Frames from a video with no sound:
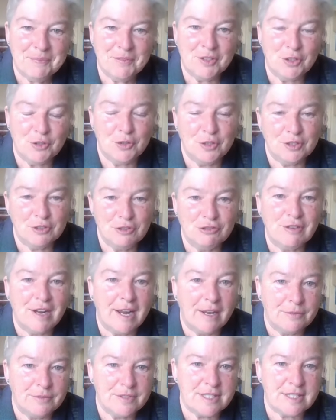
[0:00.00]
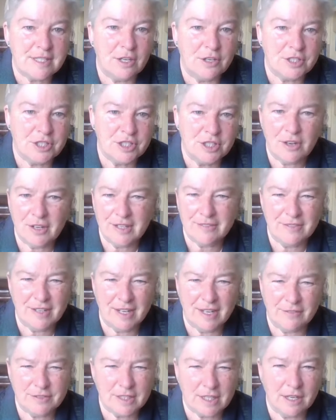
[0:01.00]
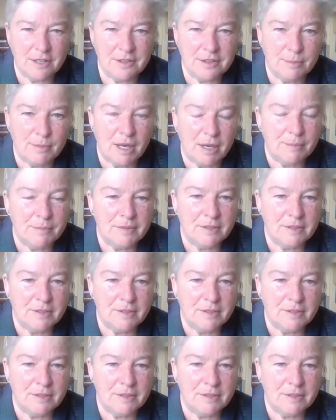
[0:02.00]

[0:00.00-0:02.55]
You can drown the slugs. You don't even have to cut them up.